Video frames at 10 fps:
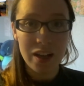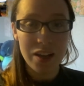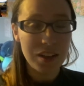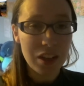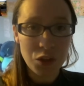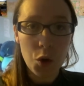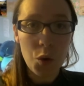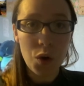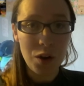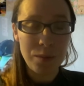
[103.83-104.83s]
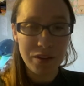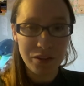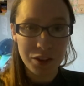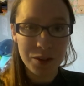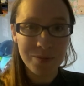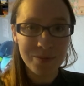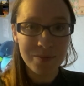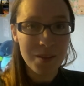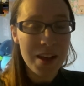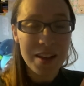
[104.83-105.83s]
You get a tour of my room.
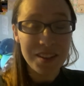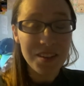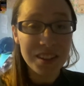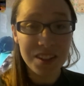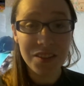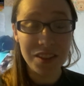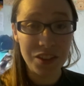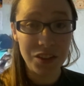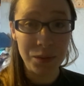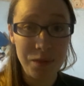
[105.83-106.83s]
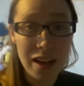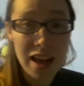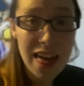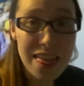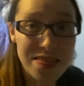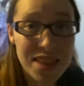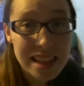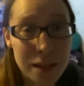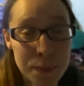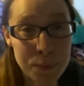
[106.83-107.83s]
Something's different in this room.
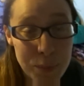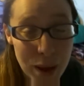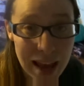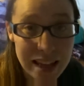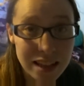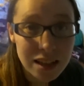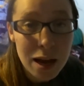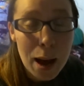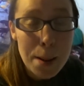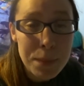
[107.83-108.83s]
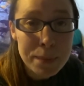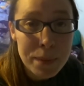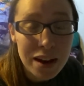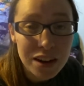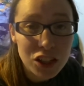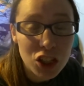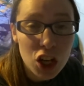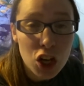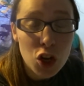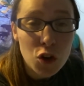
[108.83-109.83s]
This bed. My parents
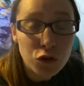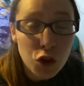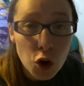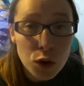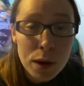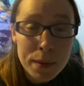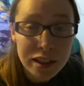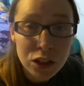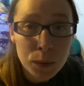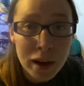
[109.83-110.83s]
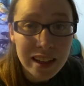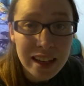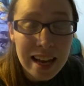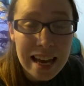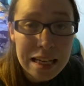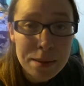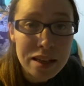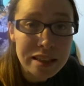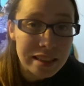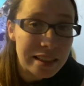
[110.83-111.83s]
throwed away my single bed and
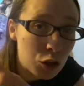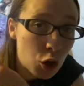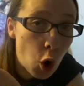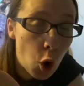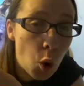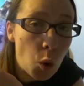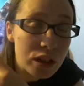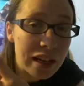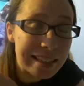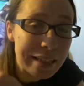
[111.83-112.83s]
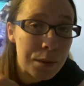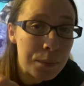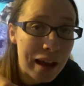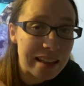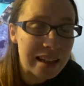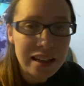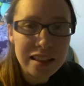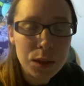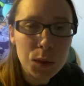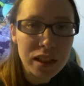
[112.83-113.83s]
gave me their old double bed
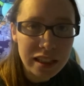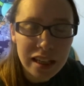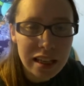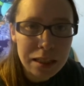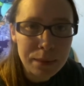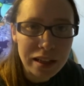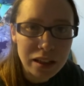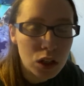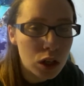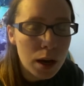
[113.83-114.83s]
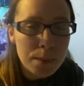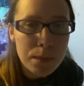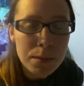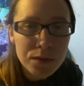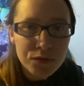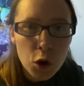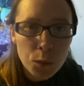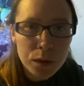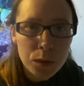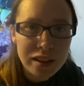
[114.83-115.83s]
because they wanted a king's bed. My mom
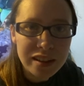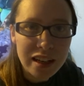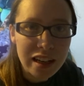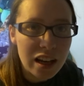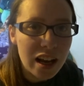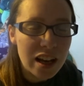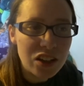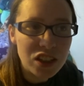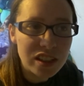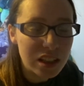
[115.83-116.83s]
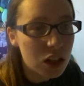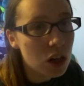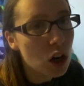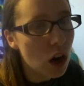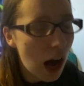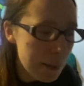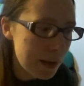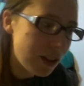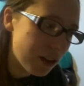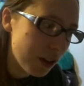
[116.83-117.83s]
phoned me one day and she said, I'm
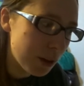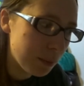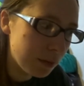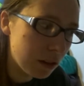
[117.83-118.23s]
in your room.